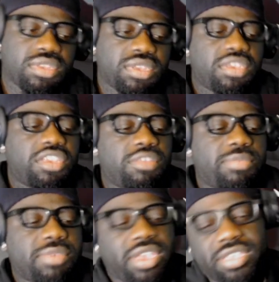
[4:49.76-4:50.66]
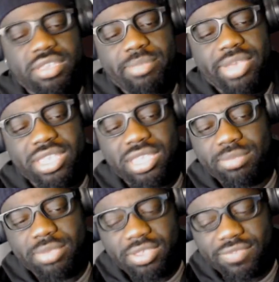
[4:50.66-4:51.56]
kills me how your mind
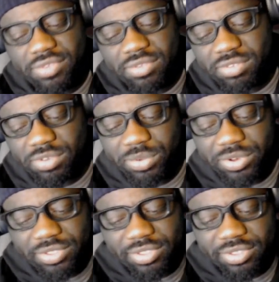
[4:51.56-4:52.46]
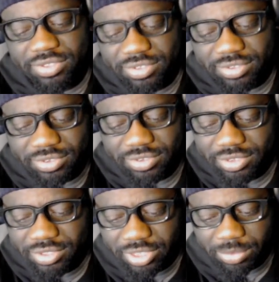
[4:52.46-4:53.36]
can make you feel so worthless.
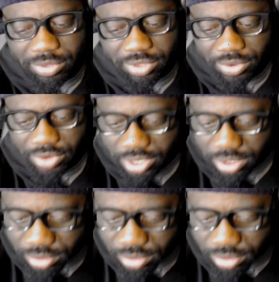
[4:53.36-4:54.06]
That's what he said, right?